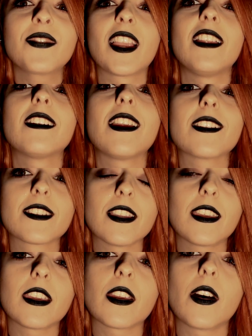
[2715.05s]
And it has
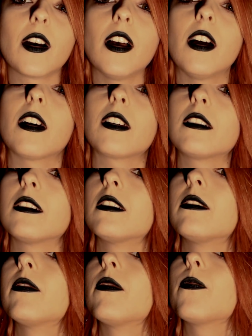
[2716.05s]
like a
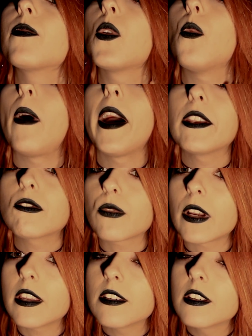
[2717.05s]
wine
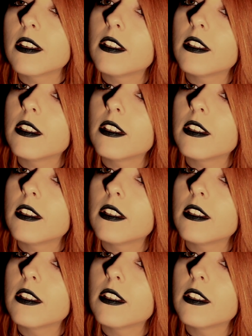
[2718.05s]
red,